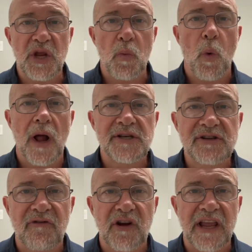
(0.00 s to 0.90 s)
He wants
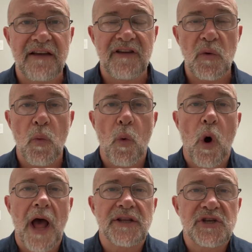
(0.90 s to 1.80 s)
to forgive. He
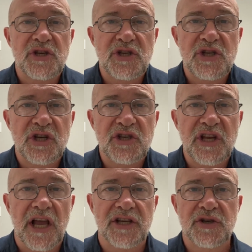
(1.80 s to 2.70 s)
wants to
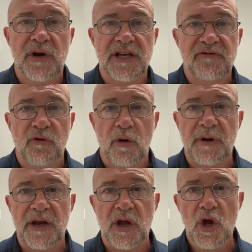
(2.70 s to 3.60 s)
see us transformed
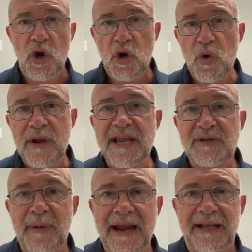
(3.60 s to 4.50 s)
into who
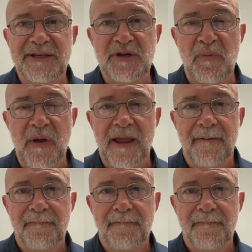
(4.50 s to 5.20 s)
He's made us to be.